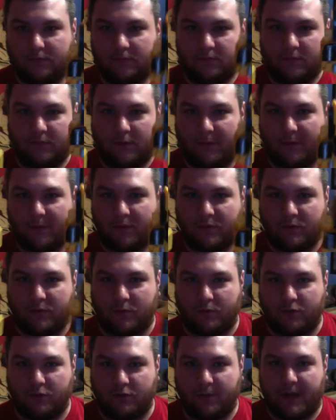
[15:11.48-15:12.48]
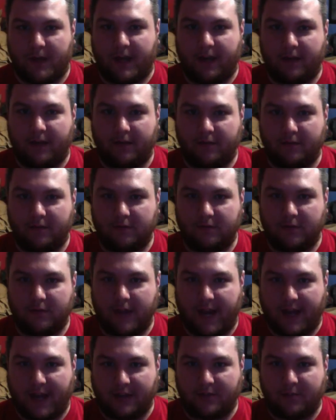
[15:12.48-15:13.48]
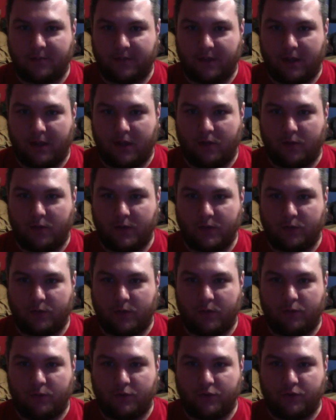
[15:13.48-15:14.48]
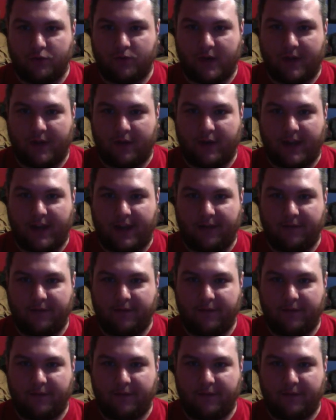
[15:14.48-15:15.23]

I mean, which one would you buy? Answer below, which one would you rather have?